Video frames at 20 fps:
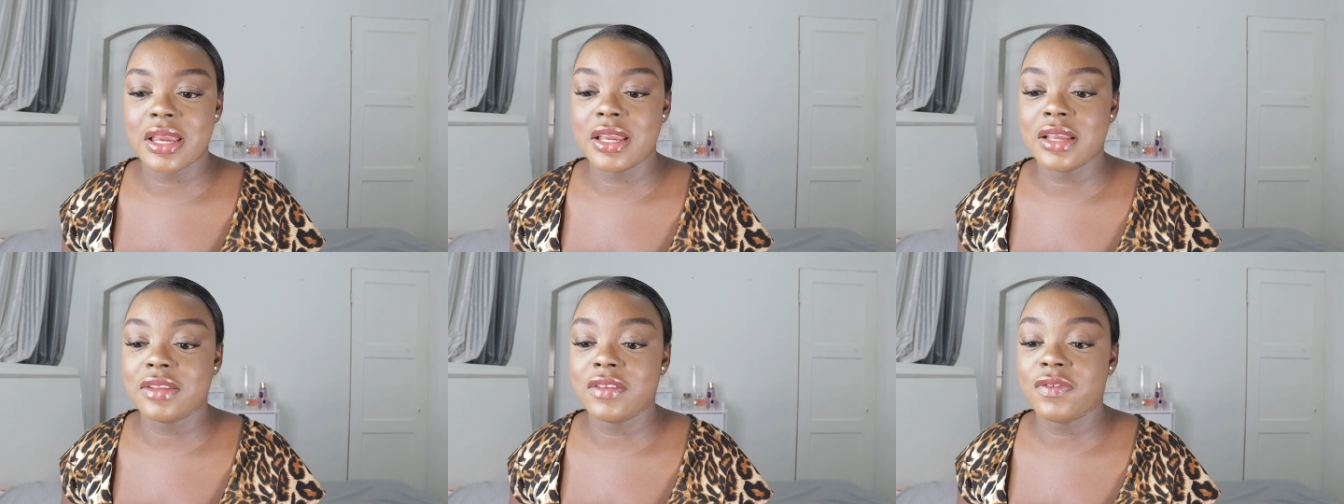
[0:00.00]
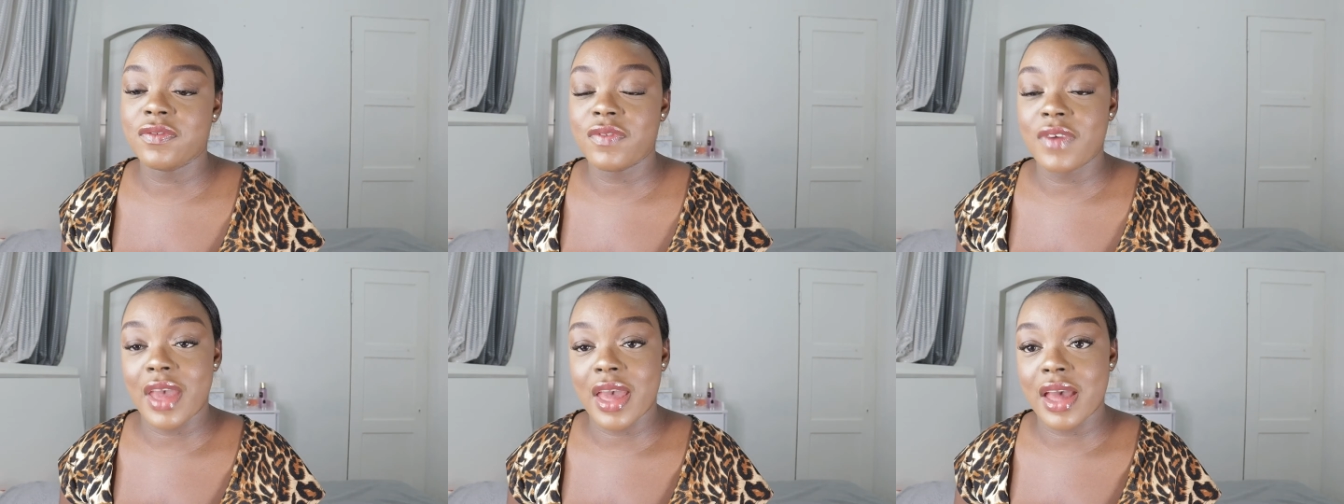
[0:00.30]

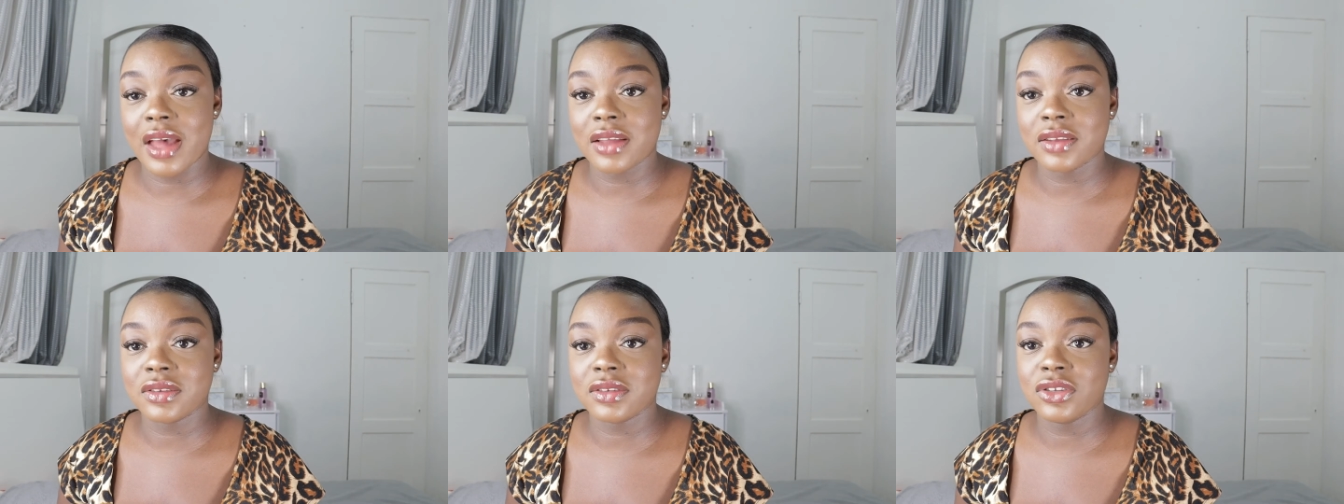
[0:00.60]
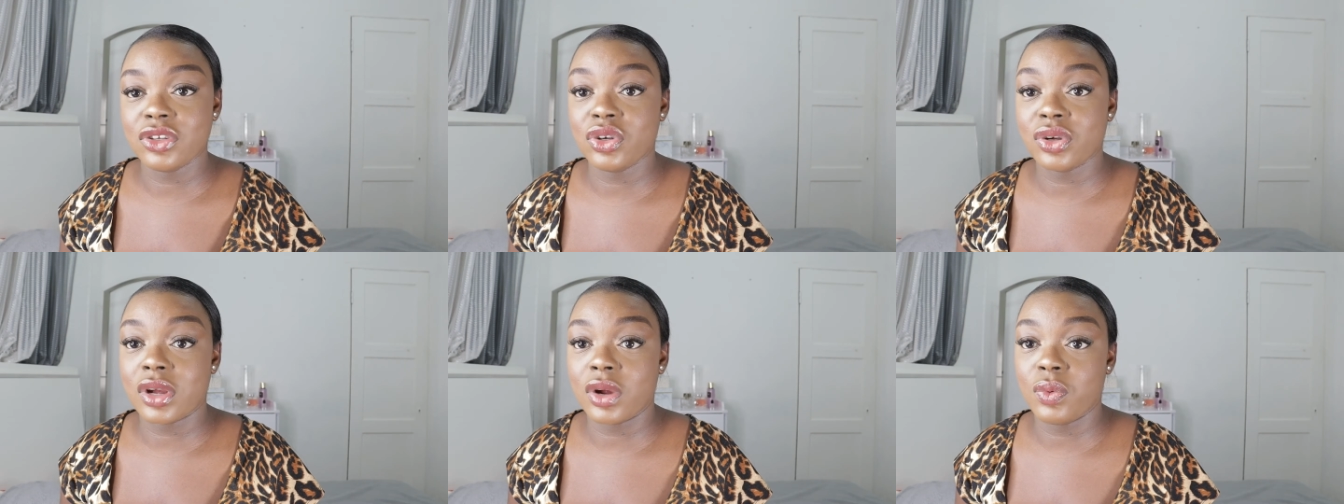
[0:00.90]
it's
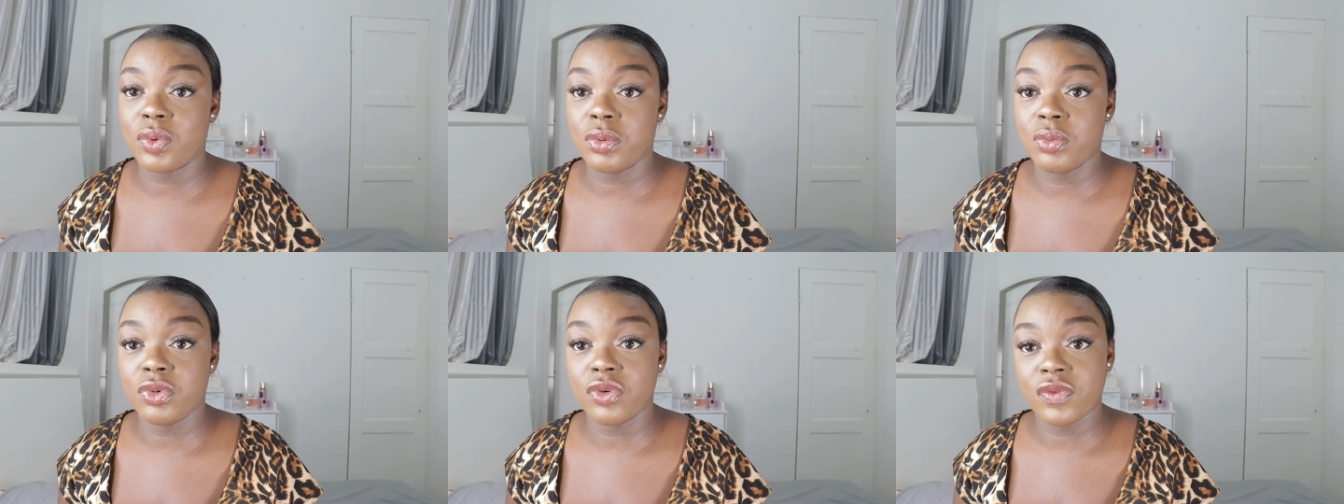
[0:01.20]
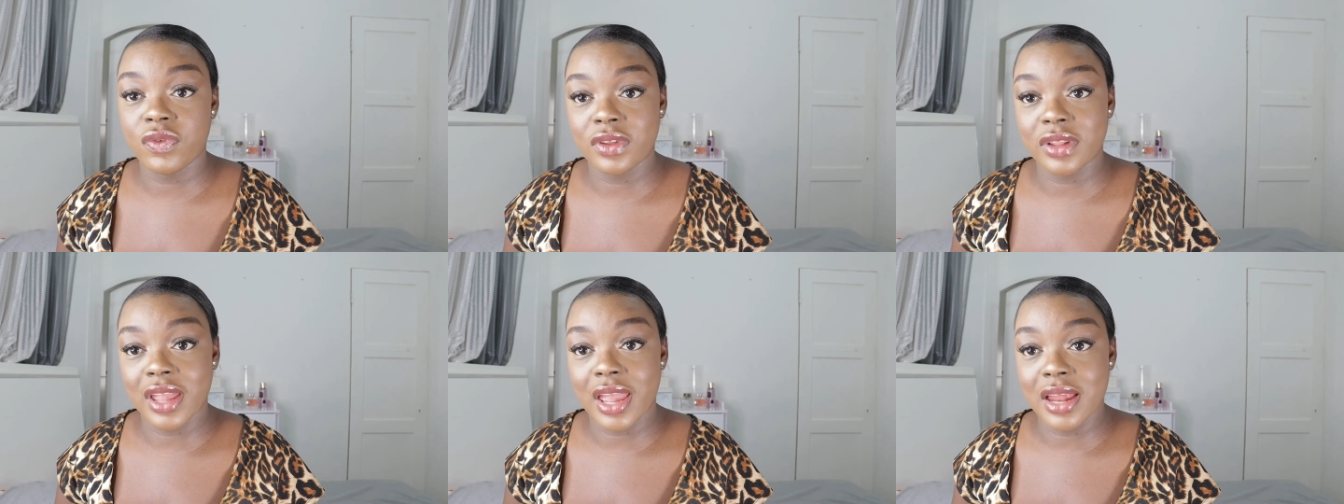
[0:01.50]
fast you can
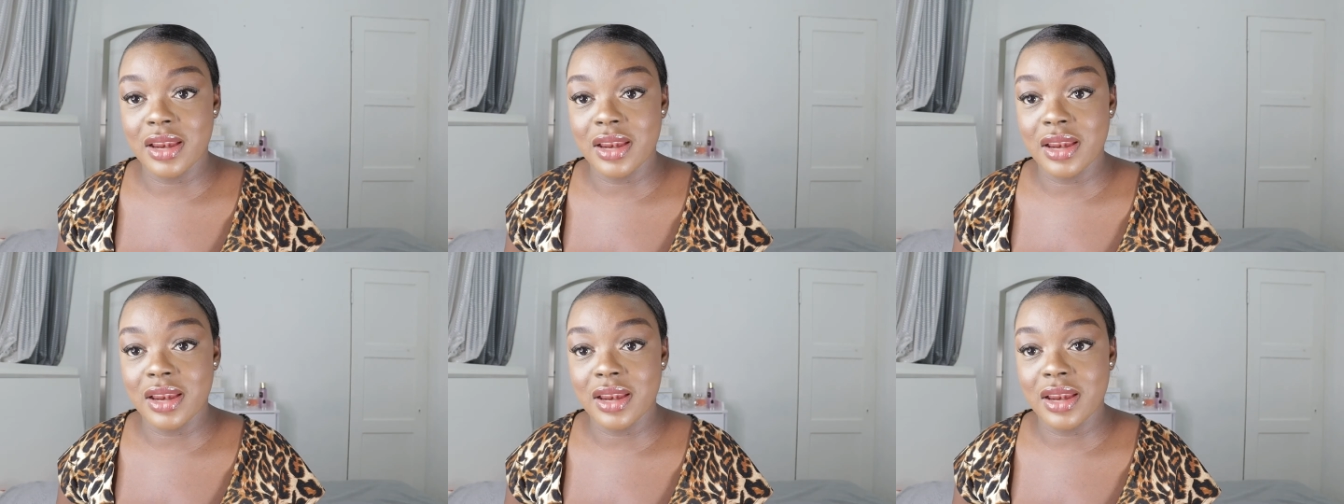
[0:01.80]
remove it